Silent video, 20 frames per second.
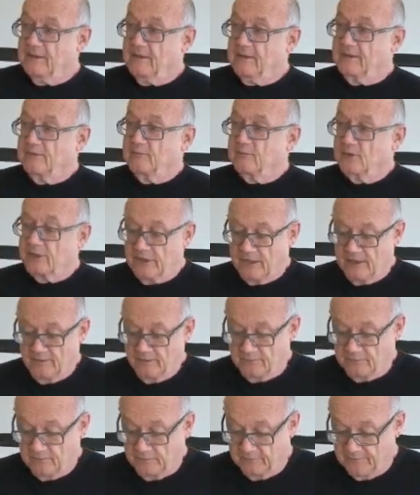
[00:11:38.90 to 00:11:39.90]
the more he
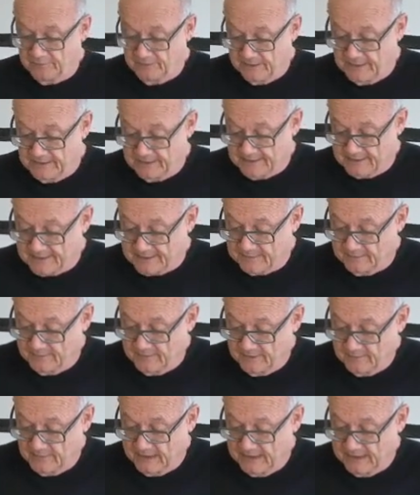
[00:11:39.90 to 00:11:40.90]
fulfills
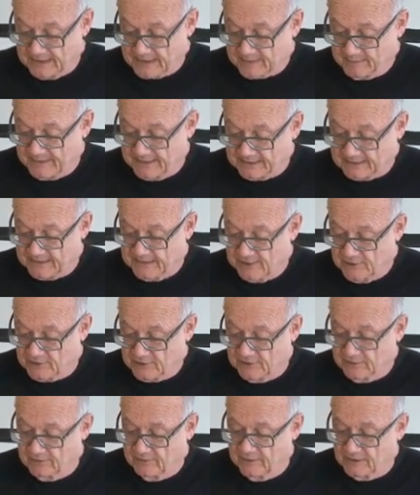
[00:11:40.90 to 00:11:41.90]
my
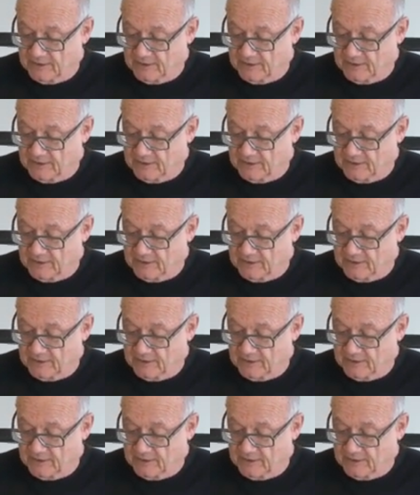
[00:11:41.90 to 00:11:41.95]
expectation or